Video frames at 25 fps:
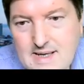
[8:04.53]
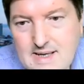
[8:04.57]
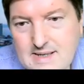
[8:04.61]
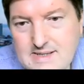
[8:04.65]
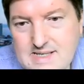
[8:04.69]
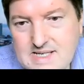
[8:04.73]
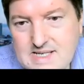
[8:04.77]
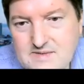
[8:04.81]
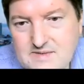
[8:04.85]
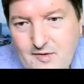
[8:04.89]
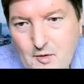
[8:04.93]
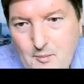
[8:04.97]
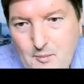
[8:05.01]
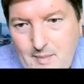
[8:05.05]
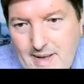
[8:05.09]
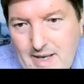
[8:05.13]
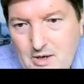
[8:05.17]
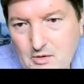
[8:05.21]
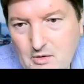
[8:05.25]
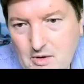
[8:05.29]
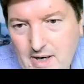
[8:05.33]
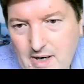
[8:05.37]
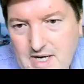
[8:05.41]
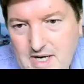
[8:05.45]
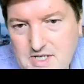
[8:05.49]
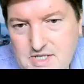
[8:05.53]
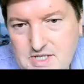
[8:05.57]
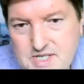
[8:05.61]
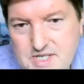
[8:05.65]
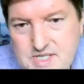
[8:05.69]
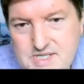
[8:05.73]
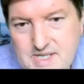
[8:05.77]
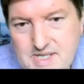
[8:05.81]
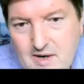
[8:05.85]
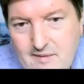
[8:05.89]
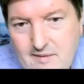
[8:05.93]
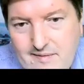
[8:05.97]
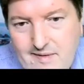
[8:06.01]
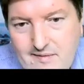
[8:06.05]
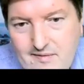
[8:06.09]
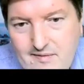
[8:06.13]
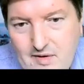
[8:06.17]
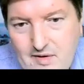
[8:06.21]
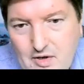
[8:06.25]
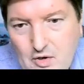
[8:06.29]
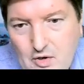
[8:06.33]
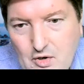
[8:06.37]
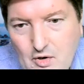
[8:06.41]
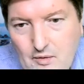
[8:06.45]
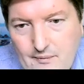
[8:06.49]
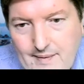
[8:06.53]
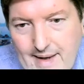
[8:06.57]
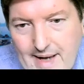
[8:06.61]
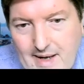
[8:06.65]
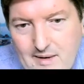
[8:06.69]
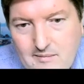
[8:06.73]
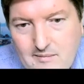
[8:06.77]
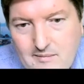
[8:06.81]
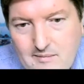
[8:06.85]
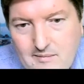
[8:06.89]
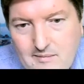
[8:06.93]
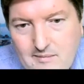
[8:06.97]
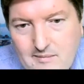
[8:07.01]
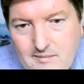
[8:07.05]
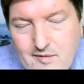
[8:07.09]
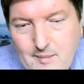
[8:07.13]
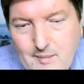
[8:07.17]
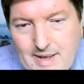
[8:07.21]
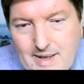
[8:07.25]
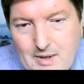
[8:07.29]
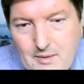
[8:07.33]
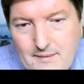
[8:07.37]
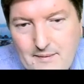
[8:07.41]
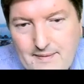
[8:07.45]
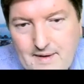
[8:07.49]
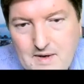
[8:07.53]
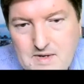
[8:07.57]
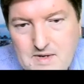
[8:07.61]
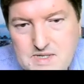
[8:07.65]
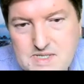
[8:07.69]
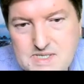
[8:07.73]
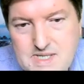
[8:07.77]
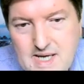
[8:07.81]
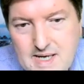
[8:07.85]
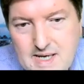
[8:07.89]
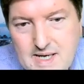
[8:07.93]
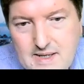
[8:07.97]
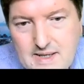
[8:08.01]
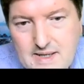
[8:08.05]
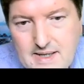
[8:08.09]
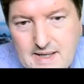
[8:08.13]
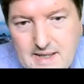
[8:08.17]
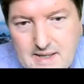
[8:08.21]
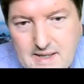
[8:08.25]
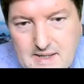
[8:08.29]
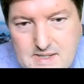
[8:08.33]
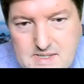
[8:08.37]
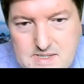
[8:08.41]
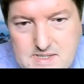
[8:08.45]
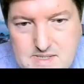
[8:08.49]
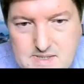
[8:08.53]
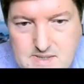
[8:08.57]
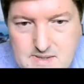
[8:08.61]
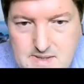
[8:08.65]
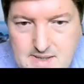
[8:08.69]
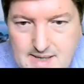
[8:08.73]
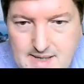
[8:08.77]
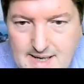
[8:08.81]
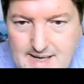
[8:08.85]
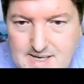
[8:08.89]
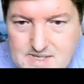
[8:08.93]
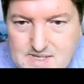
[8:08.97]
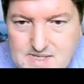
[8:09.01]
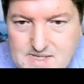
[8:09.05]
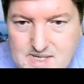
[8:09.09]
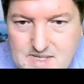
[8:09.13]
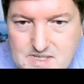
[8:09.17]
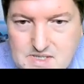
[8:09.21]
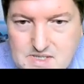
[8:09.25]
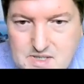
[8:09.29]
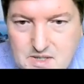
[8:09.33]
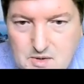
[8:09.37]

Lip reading: just familiarize yourself if you're not that familiar with those techniques as is.